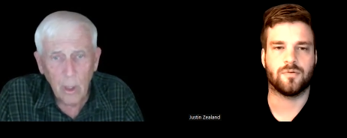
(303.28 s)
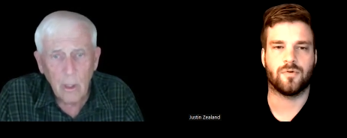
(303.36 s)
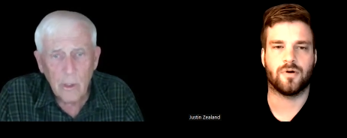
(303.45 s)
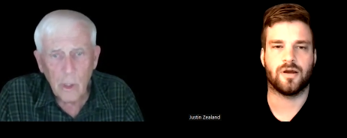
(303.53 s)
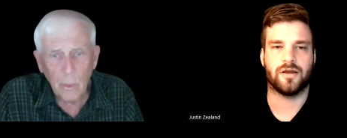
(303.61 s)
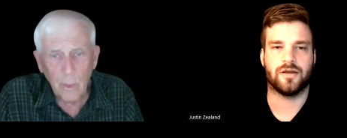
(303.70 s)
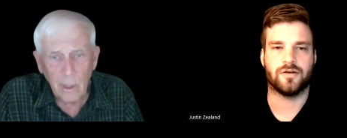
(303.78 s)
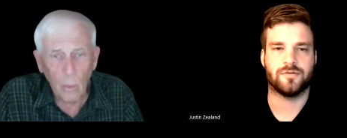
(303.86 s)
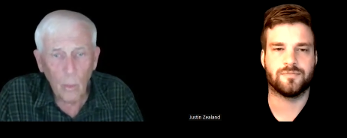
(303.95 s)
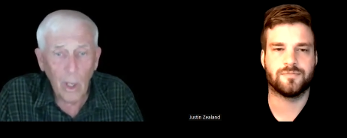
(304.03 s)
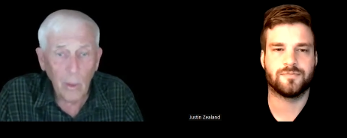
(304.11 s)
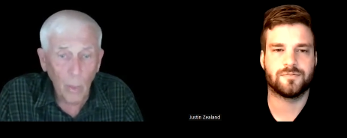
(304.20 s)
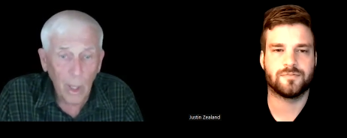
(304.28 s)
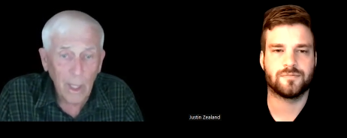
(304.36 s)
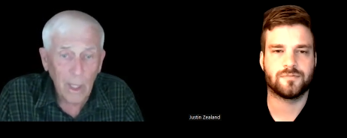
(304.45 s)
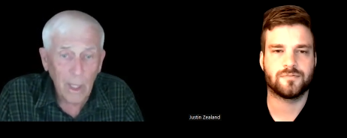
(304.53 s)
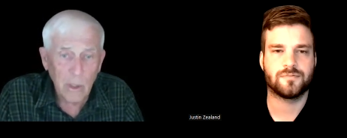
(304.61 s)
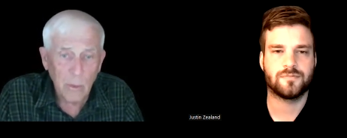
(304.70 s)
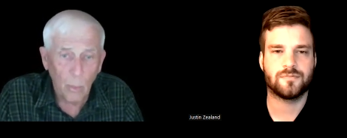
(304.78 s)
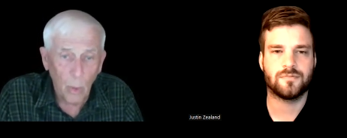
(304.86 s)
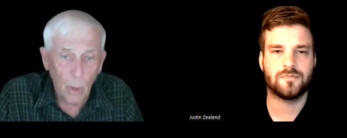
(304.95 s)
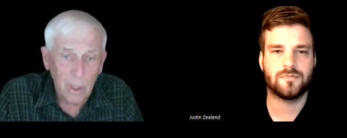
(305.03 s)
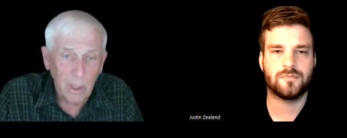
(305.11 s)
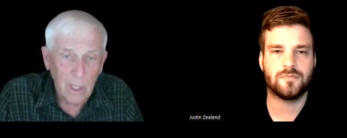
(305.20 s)
Speaker 1: Right. So either one way he's
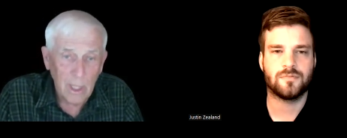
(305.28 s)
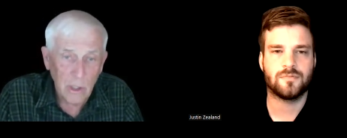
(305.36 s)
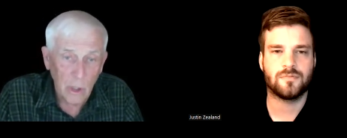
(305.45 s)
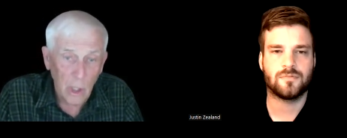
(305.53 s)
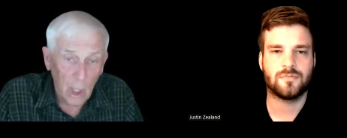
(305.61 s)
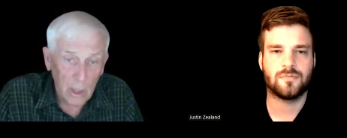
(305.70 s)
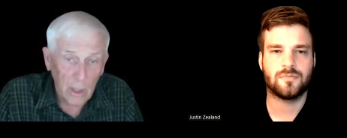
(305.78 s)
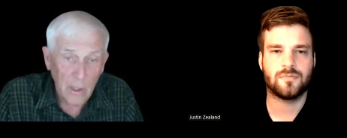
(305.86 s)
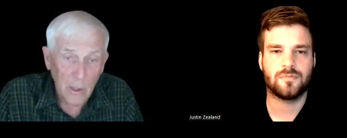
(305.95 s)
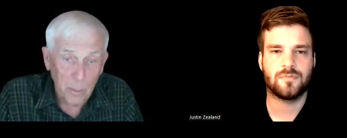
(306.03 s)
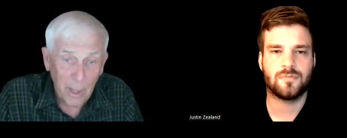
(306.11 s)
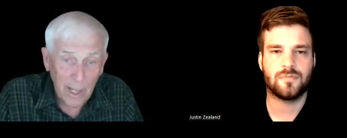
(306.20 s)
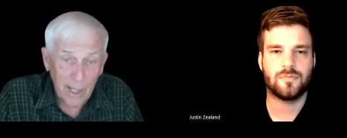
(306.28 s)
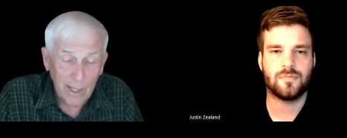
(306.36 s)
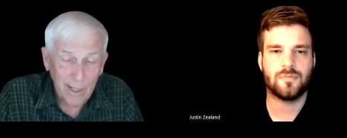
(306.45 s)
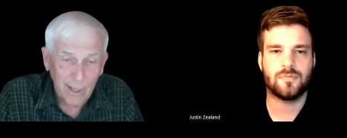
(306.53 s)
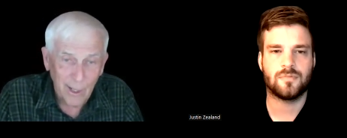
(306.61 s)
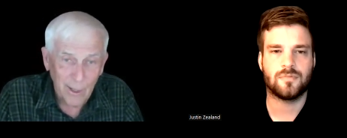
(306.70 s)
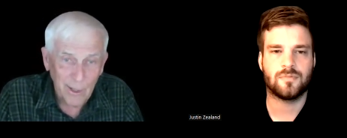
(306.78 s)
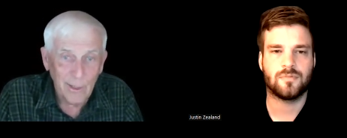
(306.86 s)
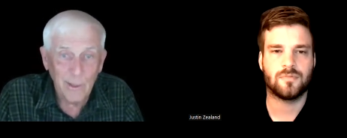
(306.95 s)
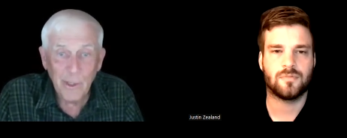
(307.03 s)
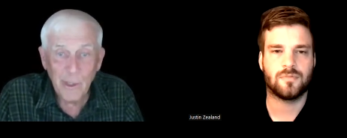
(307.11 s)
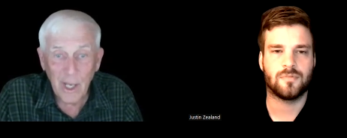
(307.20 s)
working, he's knocking us back, and on the other
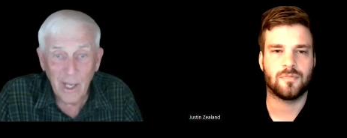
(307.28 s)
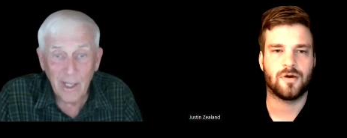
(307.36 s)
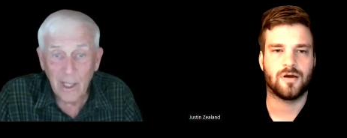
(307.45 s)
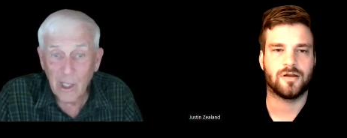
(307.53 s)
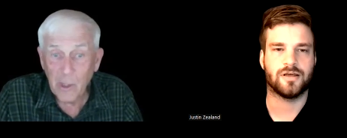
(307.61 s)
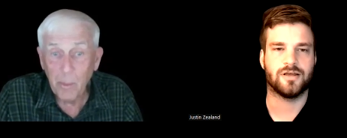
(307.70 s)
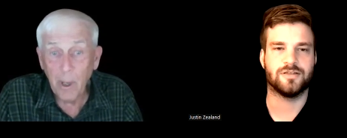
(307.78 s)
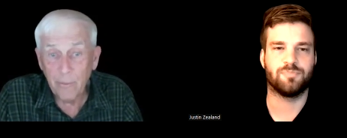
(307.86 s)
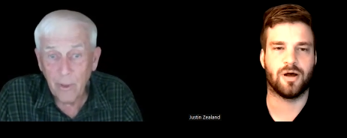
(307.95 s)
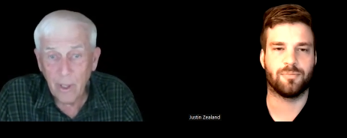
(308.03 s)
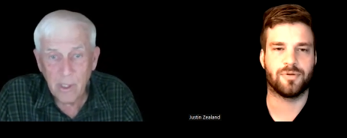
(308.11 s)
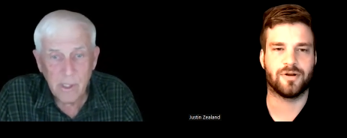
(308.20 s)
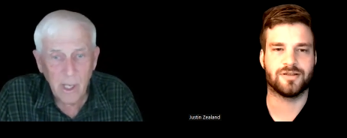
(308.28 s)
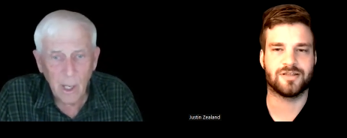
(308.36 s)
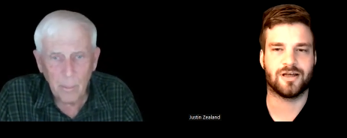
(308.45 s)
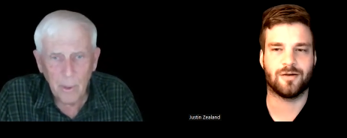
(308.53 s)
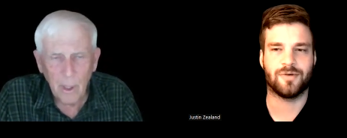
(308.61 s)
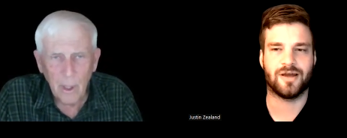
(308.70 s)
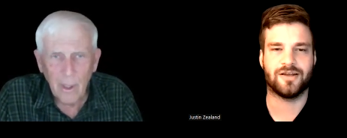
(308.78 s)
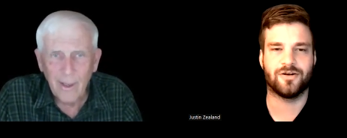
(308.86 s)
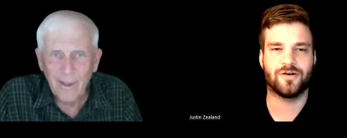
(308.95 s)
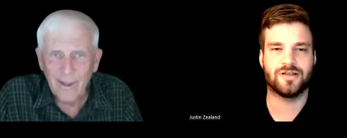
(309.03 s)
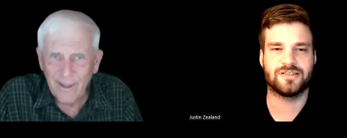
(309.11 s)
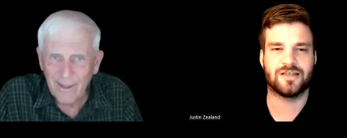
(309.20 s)
side, he's puffing, he's puffing us, us up.
Speaker 2: up. And you
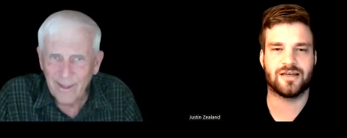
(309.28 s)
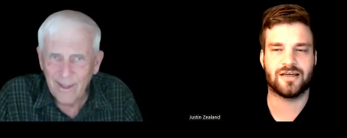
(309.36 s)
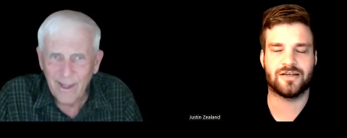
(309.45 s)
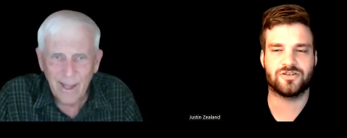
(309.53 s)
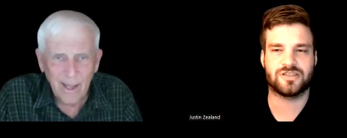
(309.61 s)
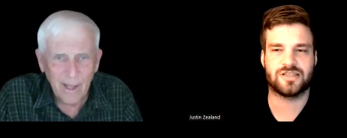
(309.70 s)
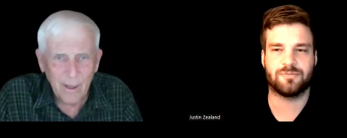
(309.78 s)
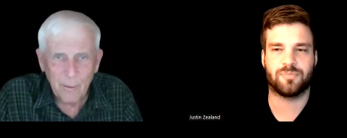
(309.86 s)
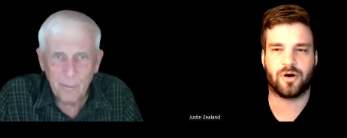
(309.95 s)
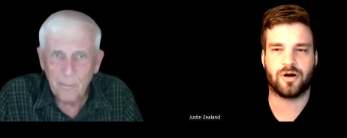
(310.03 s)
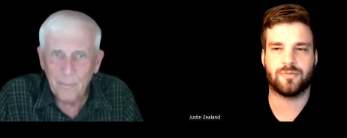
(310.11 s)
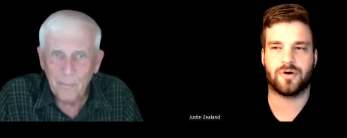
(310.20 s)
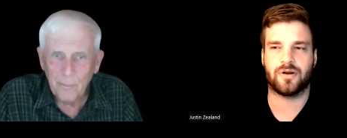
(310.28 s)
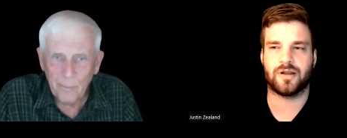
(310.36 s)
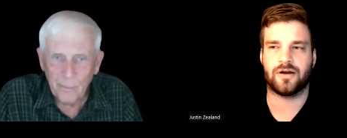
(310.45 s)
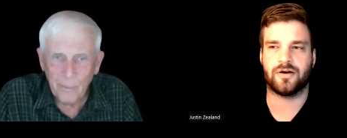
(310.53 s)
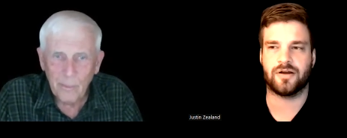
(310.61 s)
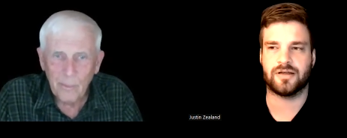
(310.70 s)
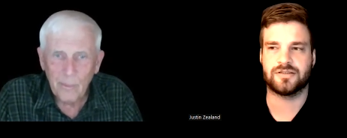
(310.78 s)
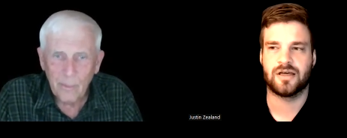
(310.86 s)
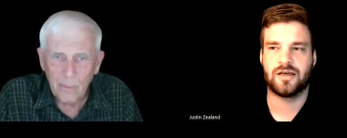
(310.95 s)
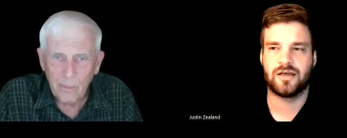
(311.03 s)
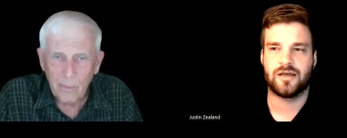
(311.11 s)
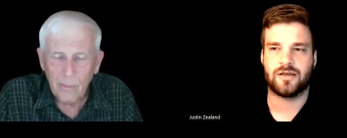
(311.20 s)
know, it's the yeah. interesting part about it, Harry, is
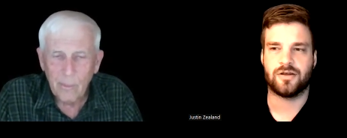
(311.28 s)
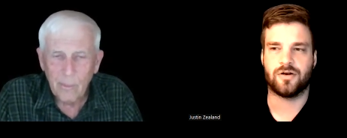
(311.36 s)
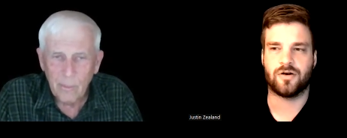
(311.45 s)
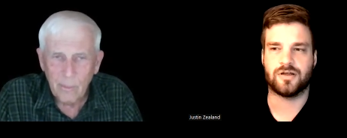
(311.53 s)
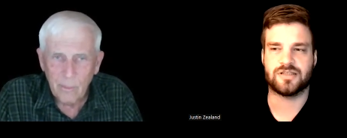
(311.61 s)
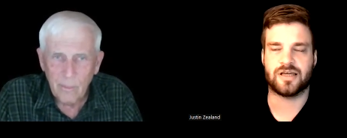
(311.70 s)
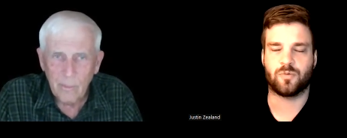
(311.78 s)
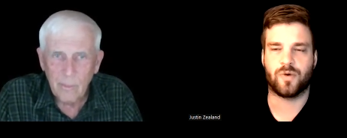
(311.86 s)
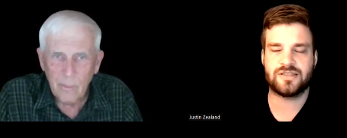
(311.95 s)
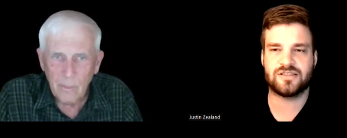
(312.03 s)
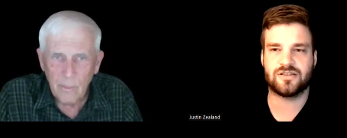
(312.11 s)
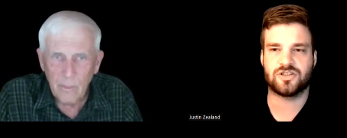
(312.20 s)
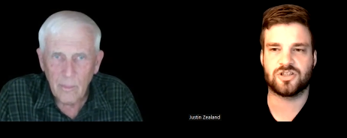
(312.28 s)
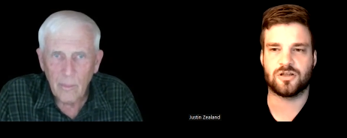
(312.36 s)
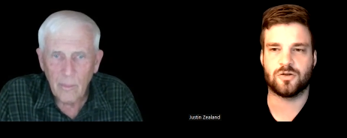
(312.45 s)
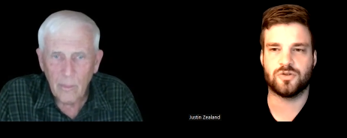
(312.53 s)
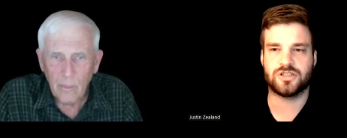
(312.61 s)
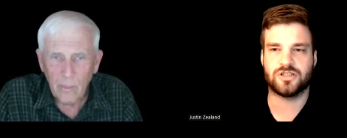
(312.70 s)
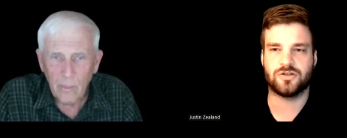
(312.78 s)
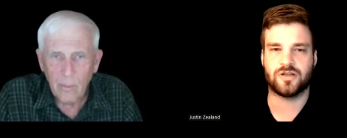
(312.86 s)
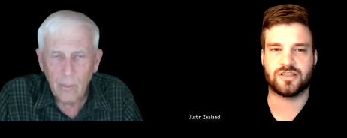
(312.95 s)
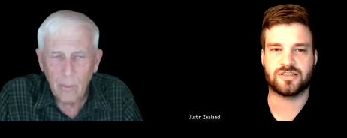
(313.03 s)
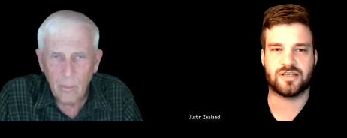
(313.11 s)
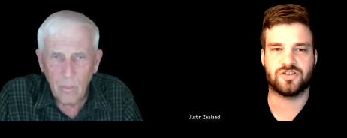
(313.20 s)
you know is like what's the solution to
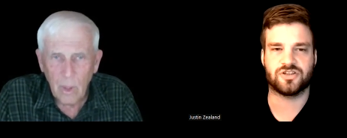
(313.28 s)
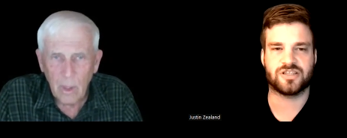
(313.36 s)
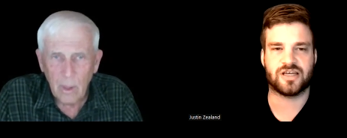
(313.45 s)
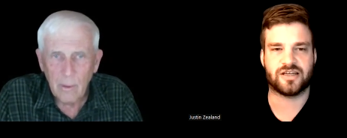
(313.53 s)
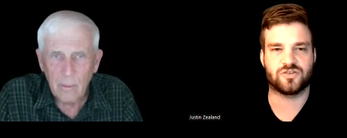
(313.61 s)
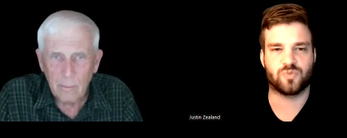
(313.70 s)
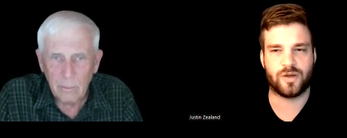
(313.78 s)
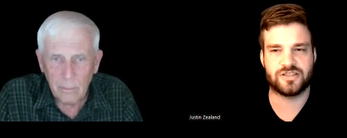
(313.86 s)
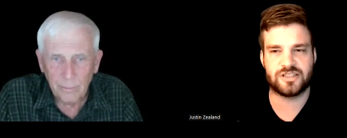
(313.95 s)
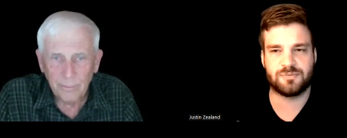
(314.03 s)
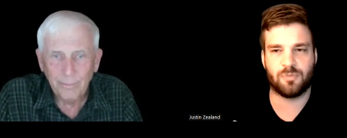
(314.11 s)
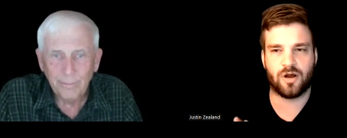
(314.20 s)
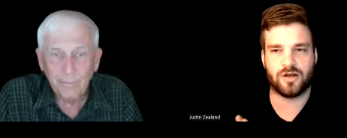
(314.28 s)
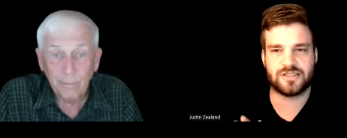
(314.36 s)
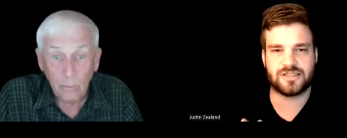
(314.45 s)
this because you're saying it's one small